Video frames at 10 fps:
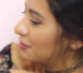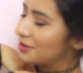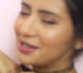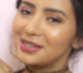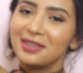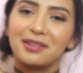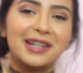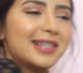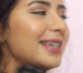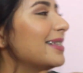does a
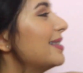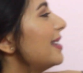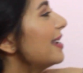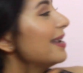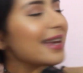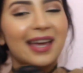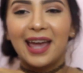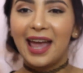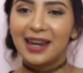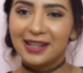360
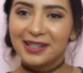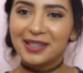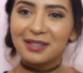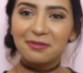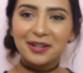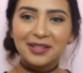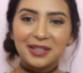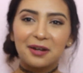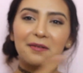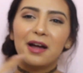and it just twirls
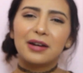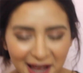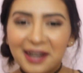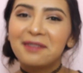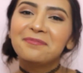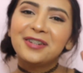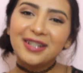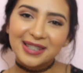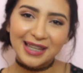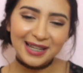you around. Number
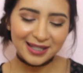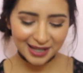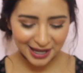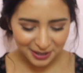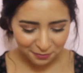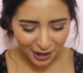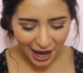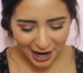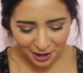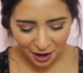six is what
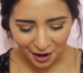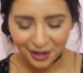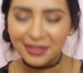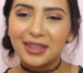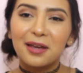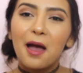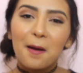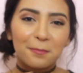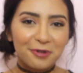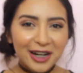I call the
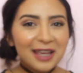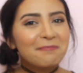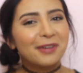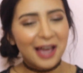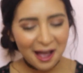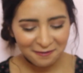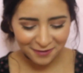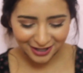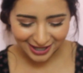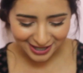pretty but
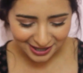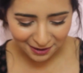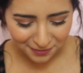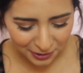effortless lift.